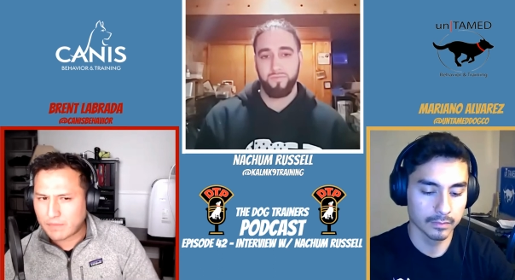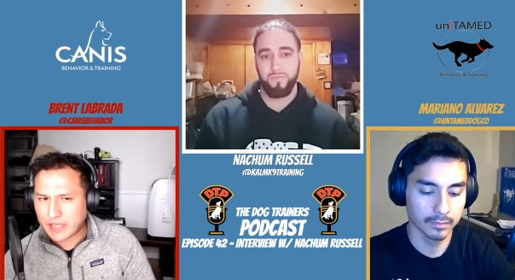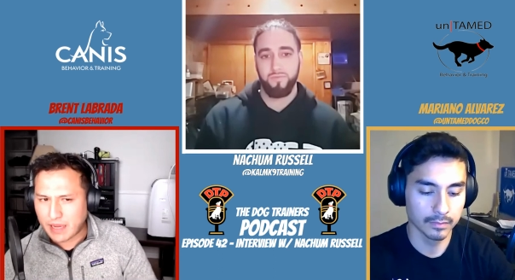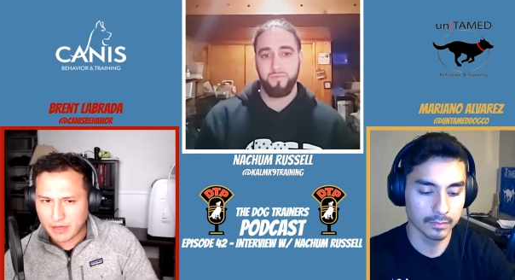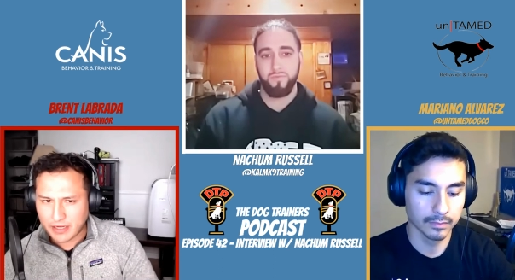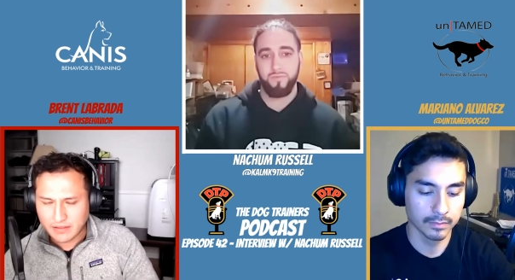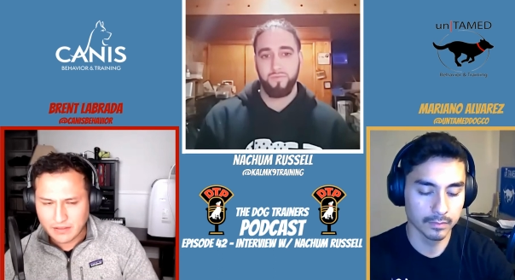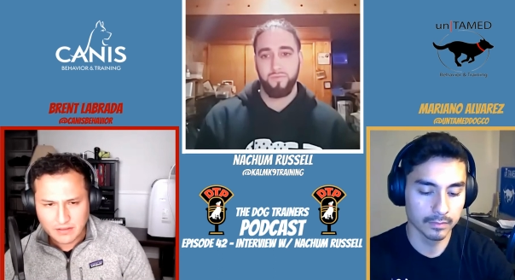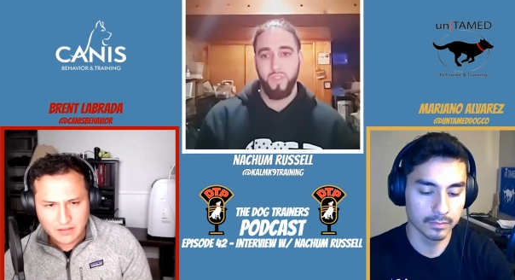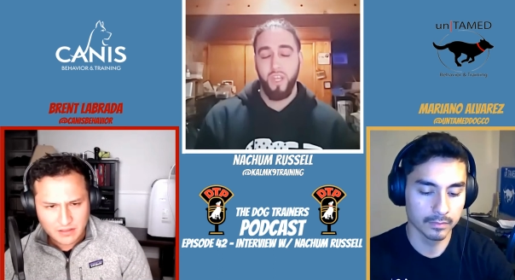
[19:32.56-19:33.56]
Speaker 1: website, buddy?
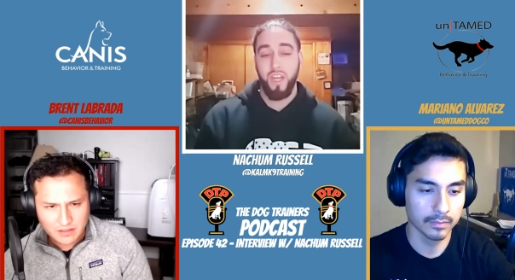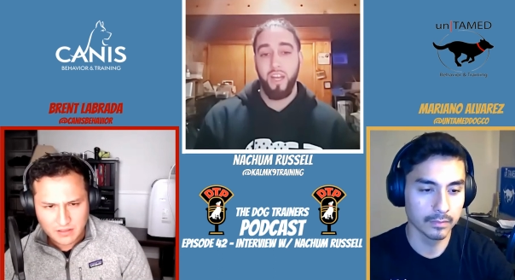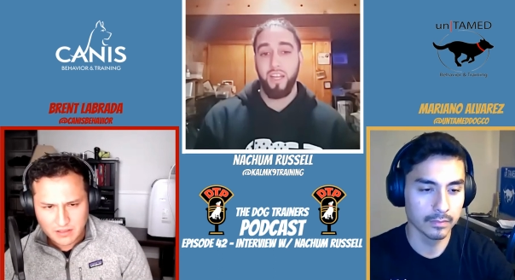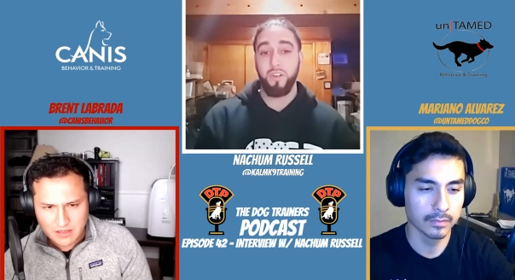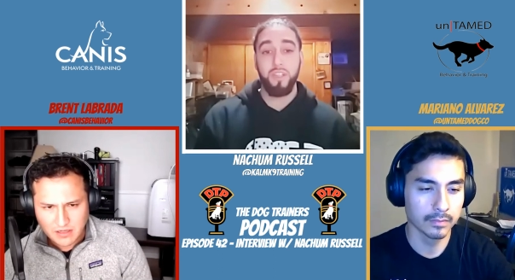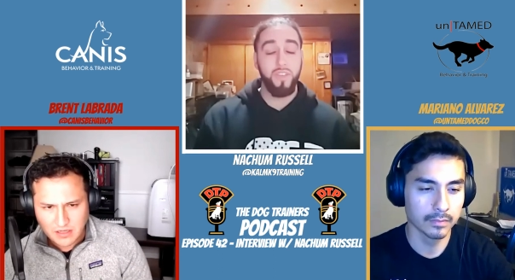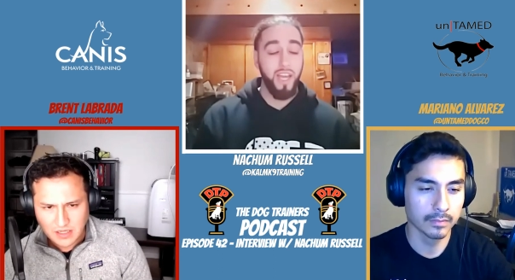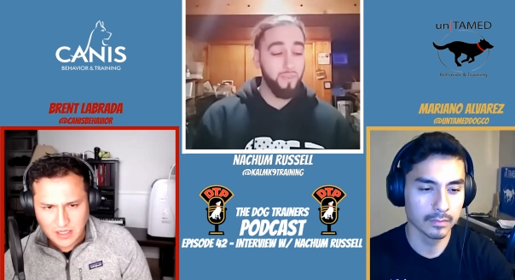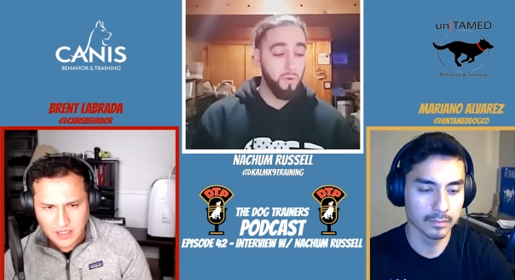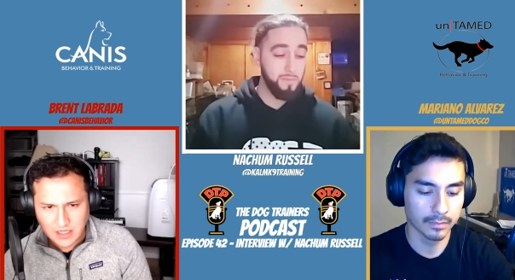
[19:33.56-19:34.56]
Speaker 2: I don't even
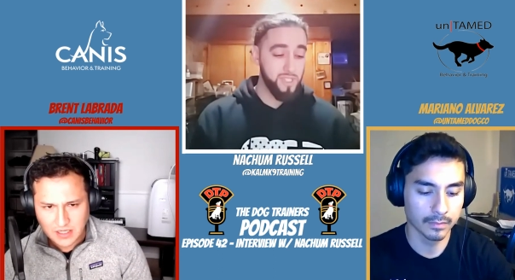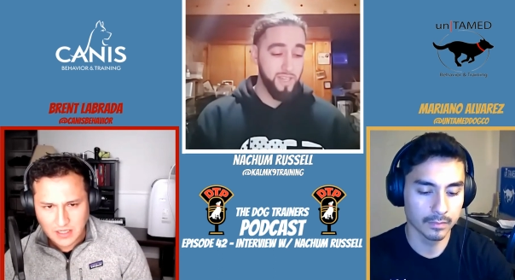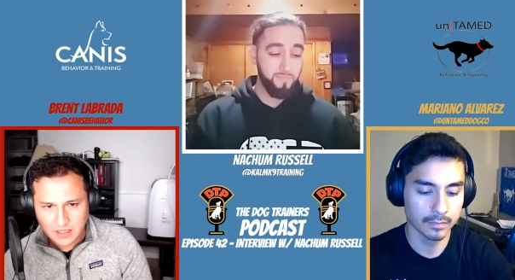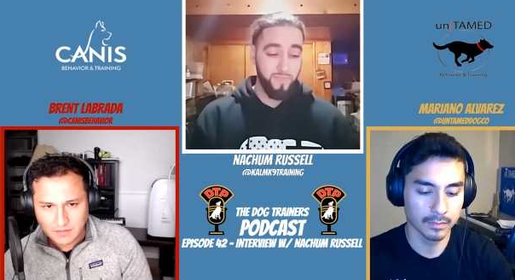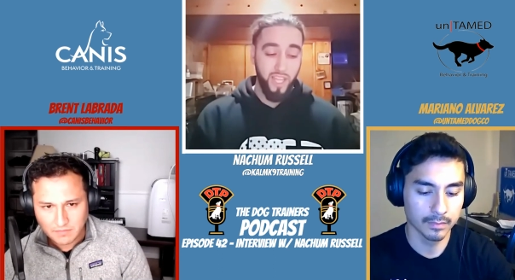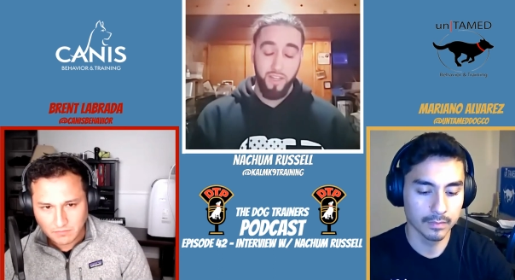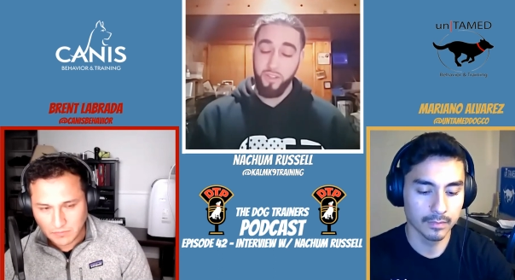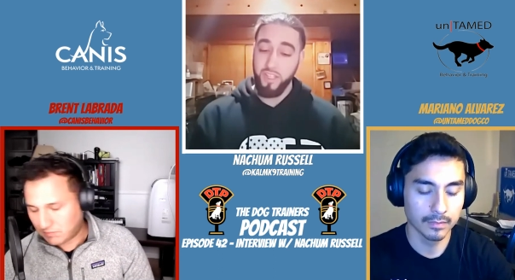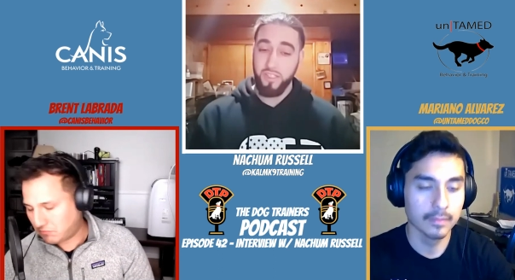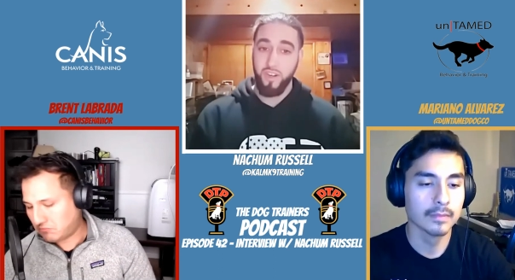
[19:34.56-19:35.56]
have a website. I
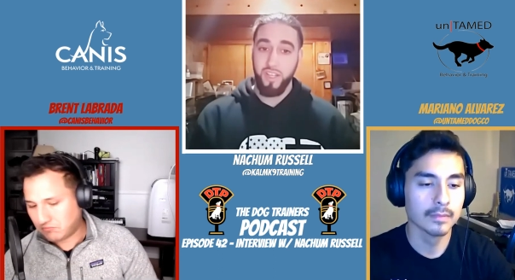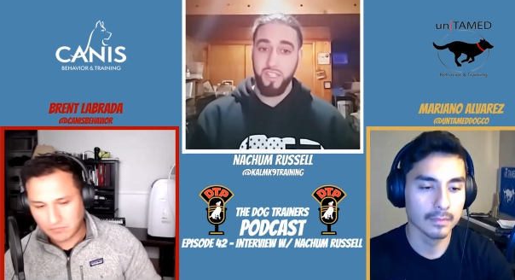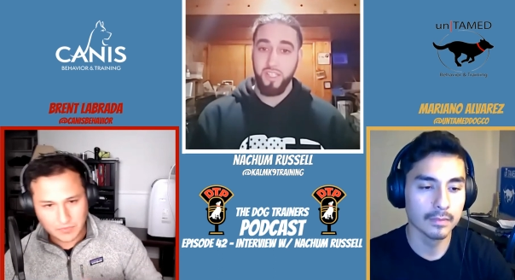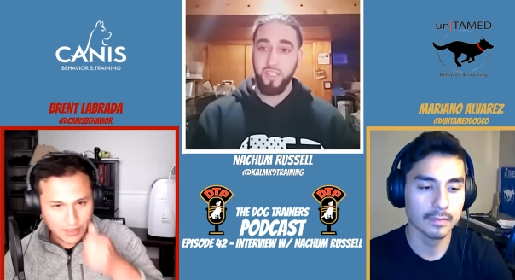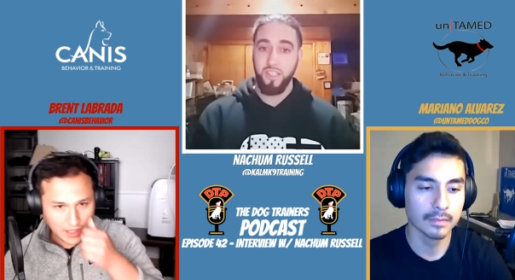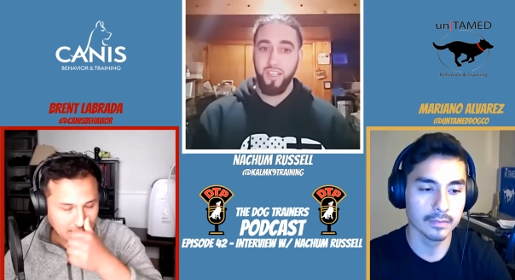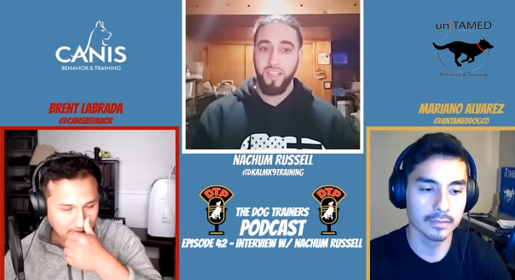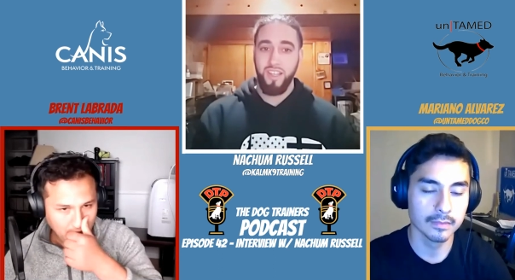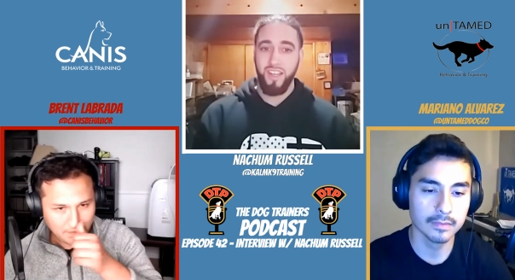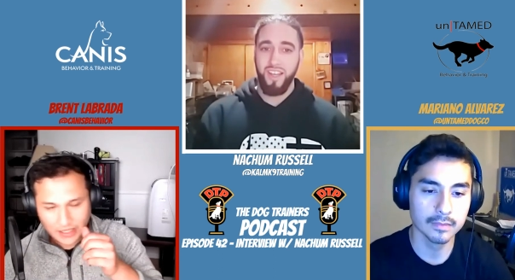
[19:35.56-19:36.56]
know that's crazy. Doesn't
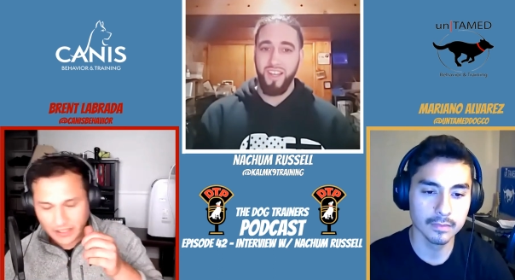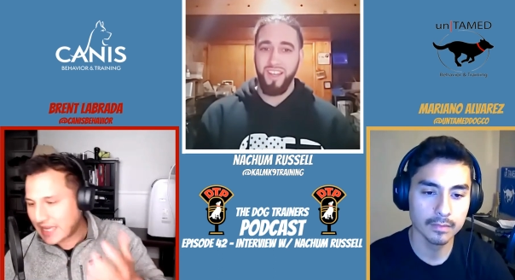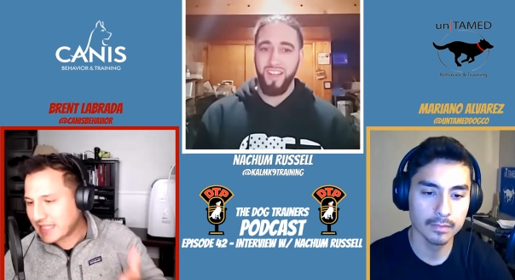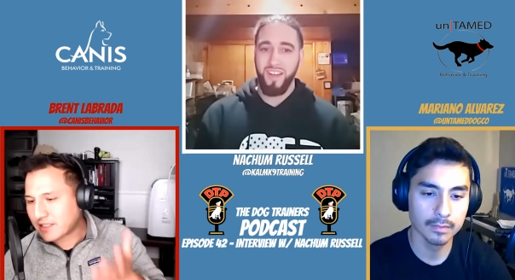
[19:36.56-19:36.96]
have a website. Um,